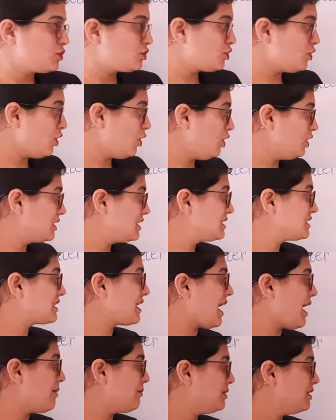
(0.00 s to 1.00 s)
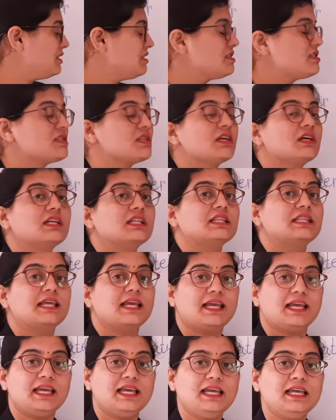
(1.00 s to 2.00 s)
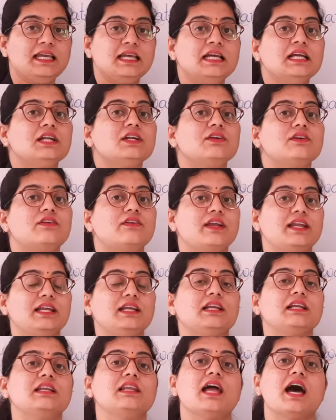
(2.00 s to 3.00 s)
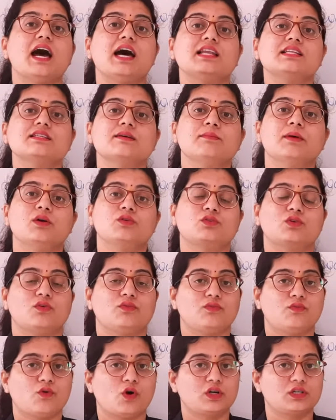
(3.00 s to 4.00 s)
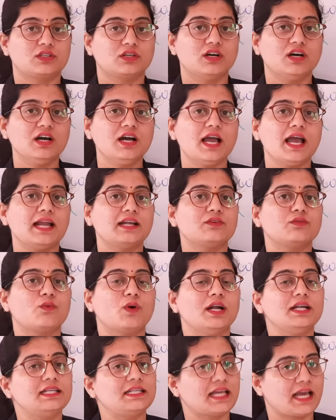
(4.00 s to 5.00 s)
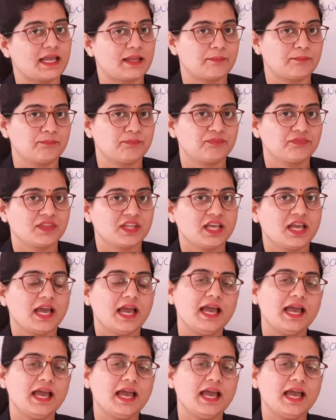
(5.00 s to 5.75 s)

So these camels, they drink large amount of water at one time